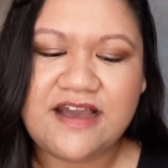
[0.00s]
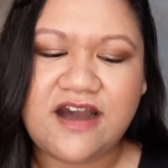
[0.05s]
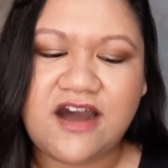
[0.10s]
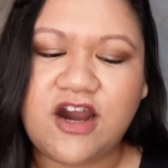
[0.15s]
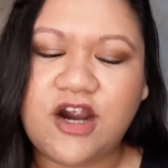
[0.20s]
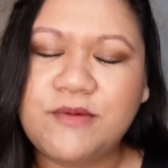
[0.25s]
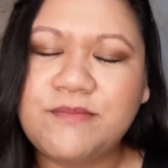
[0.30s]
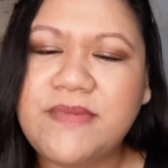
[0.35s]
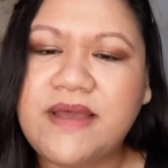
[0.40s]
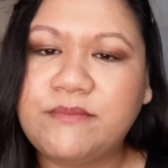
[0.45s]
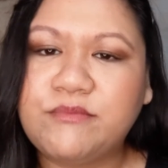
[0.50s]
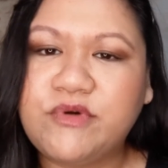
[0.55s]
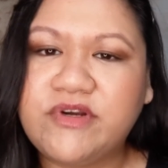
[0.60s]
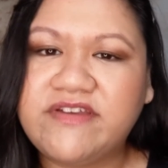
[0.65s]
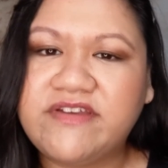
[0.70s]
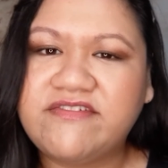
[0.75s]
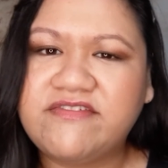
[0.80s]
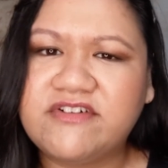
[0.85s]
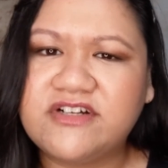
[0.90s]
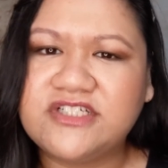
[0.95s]
Our
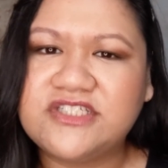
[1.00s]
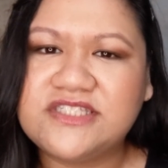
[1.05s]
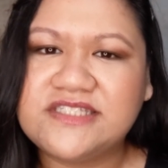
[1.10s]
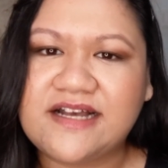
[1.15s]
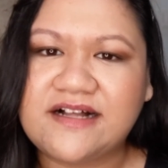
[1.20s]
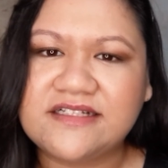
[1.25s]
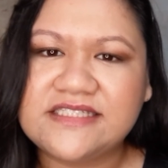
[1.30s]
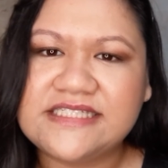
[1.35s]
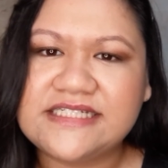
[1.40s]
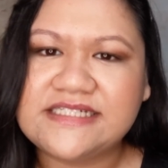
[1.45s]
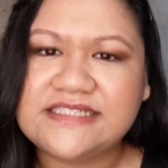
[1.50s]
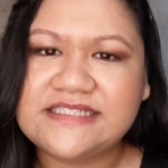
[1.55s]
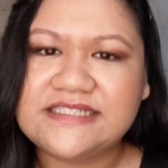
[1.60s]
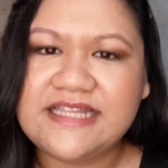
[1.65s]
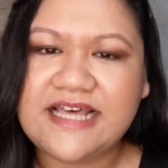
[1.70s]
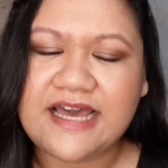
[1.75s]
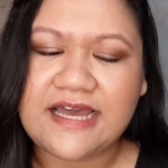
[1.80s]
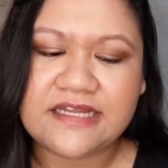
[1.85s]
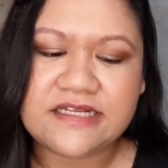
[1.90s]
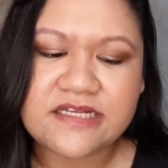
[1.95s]
memory verse tells us
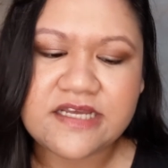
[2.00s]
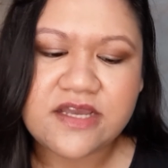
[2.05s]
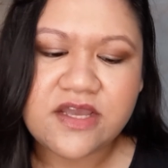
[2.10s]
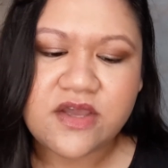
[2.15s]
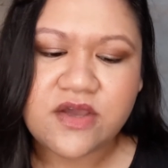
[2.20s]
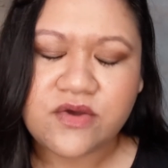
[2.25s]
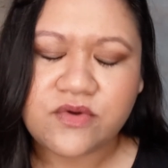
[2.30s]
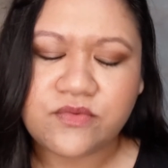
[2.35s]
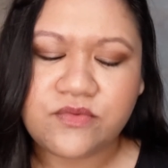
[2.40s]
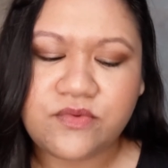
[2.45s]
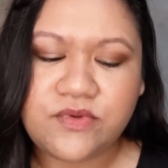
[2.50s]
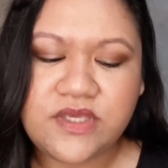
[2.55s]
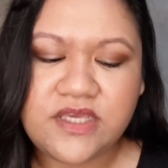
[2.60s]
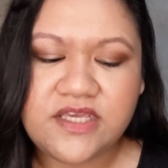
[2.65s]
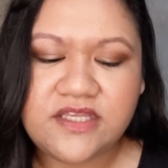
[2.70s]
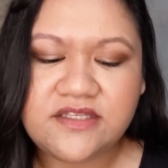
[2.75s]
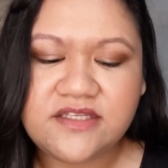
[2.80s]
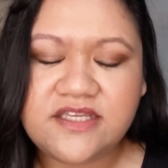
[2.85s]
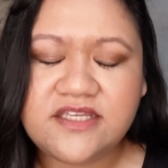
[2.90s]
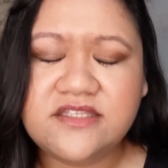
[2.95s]
that
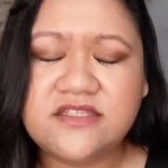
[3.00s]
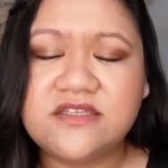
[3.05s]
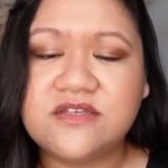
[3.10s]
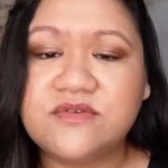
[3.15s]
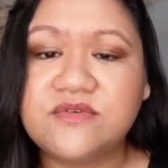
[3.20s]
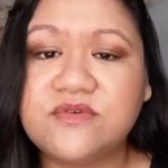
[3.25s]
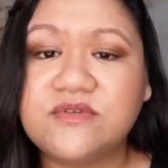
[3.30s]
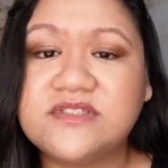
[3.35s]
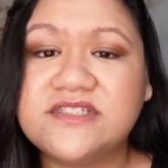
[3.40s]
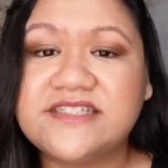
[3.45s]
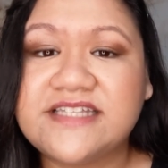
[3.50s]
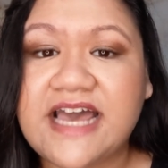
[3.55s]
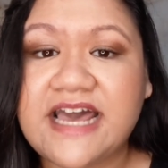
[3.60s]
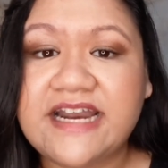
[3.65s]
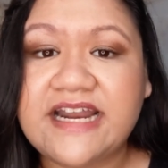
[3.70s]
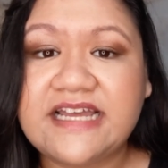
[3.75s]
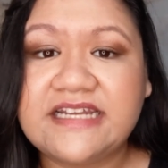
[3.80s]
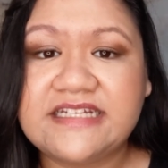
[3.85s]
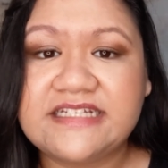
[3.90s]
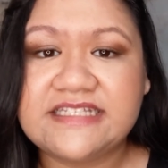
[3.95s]
we need to
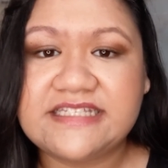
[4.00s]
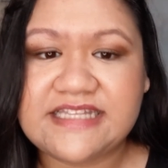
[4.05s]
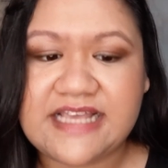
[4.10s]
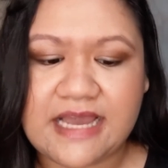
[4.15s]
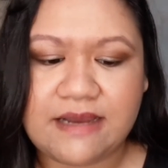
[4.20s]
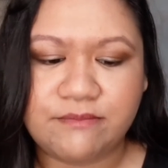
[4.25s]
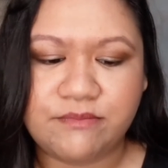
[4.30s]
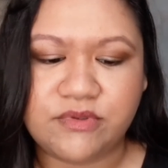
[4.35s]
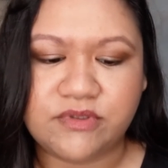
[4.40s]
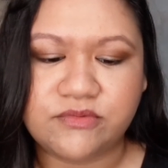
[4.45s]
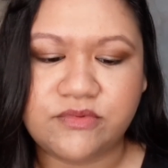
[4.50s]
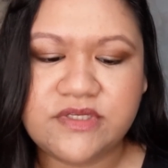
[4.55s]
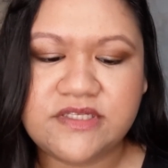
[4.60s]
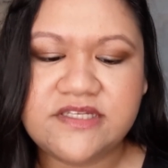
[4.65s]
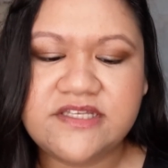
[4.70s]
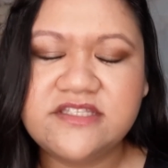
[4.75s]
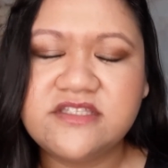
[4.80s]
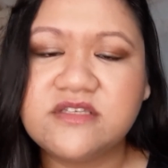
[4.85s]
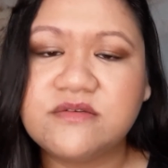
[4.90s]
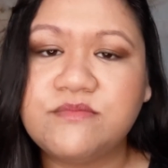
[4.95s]
set an example. We
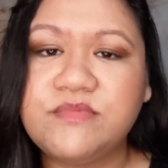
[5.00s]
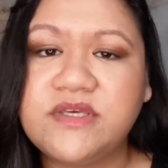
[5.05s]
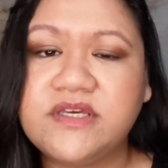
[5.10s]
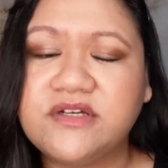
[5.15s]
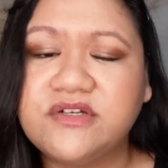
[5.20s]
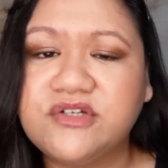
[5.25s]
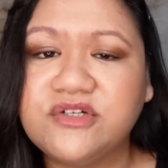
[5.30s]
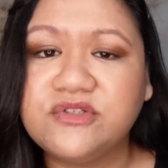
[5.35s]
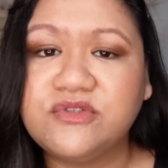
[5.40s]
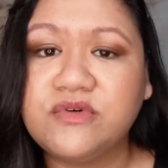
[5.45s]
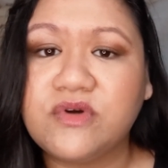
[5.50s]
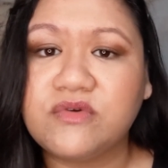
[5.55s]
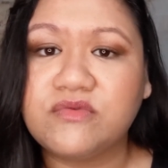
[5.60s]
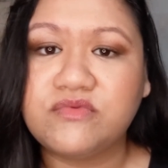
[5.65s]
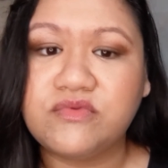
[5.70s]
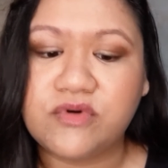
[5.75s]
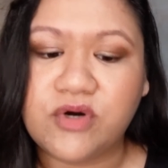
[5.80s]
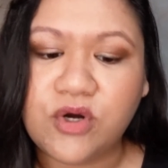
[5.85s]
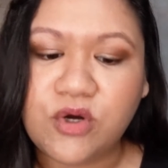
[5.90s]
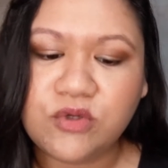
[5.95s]
need to be a good
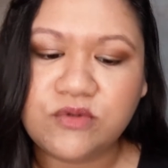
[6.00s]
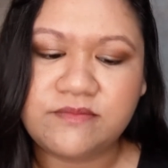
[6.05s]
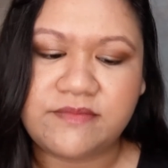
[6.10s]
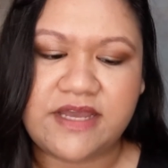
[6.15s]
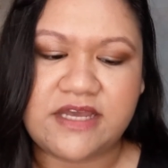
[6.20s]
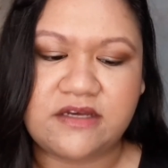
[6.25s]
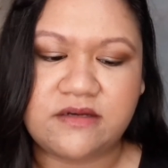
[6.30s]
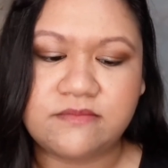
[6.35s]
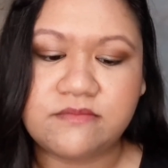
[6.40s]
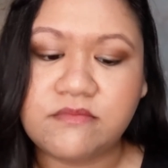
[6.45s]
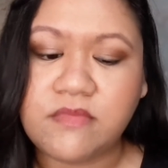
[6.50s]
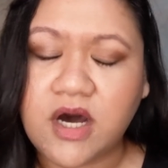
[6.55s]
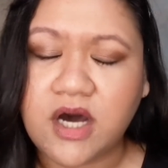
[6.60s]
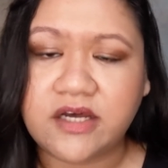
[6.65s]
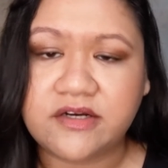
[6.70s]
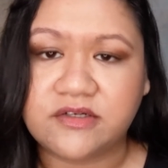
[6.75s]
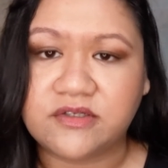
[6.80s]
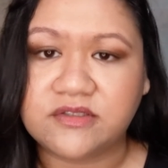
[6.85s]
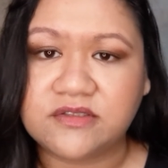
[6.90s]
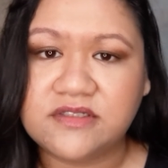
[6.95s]
role
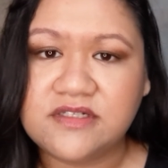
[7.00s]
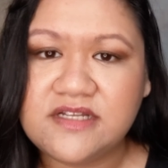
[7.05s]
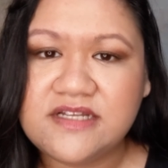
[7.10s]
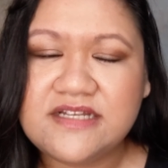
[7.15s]
model.